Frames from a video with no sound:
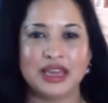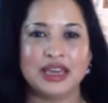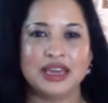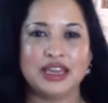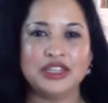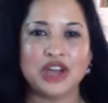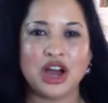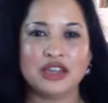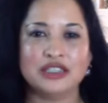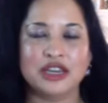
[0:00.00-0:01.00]
He
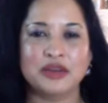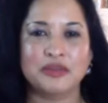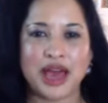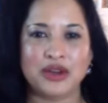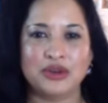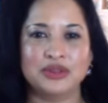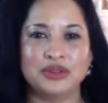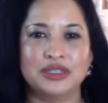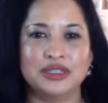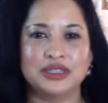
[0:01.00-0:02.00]
talked
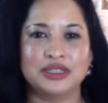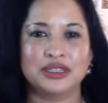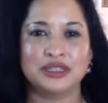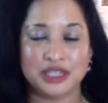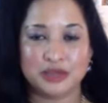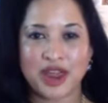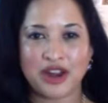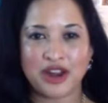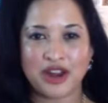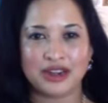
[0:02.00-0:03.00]
about
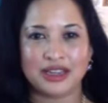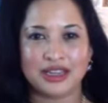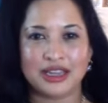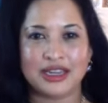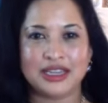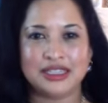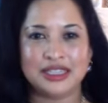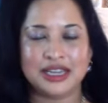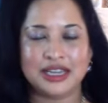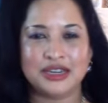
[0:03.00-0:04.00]
despair. And he
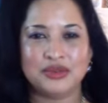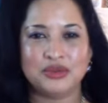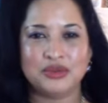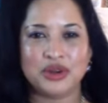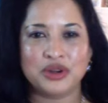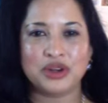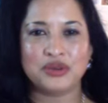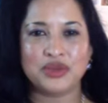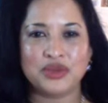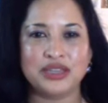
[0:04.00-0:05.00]
said, when
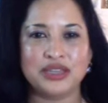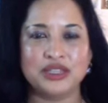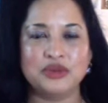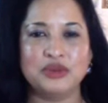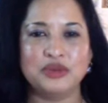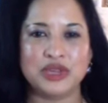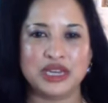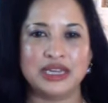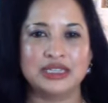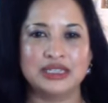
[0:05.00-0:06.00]
we as human
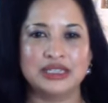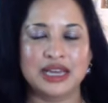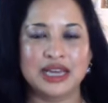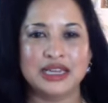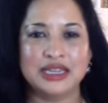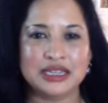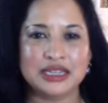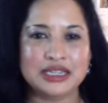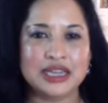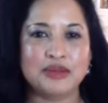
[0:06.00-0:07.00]
beings get
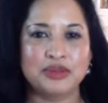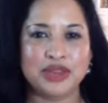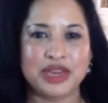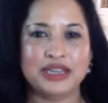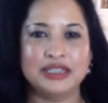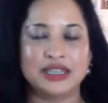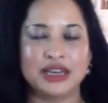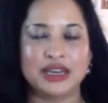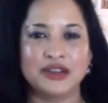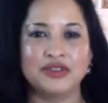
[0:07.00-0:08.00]
to that place
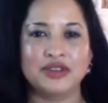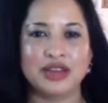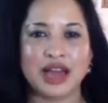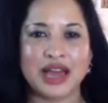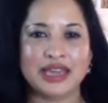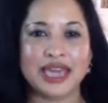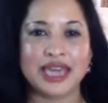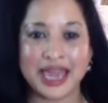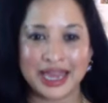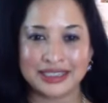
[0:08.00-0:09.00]
of, I
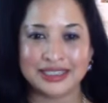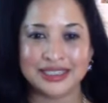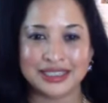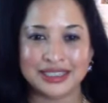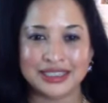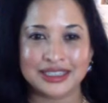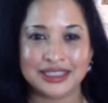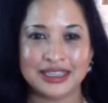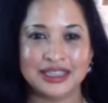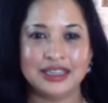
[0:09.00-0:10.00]
can't,
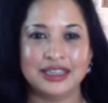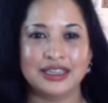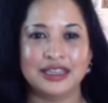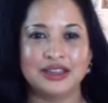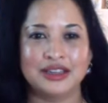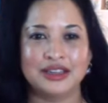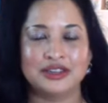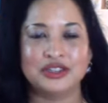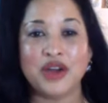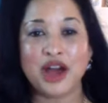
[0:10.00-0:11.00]

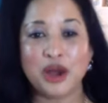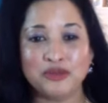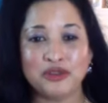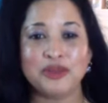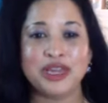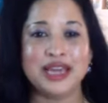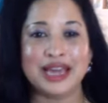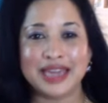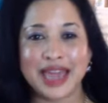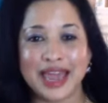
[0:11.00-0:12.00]
there's no help for me,
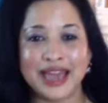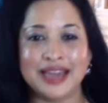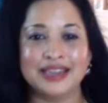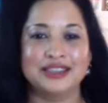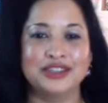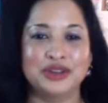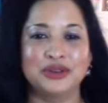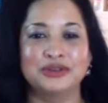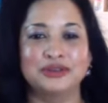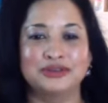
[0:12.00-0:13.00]
I can't,
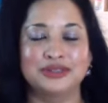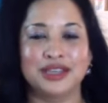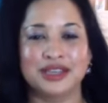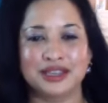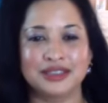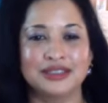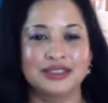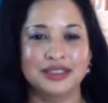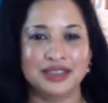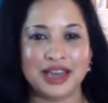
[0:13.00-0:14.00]
the
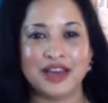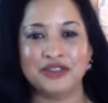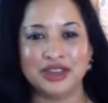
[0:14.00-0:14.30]
F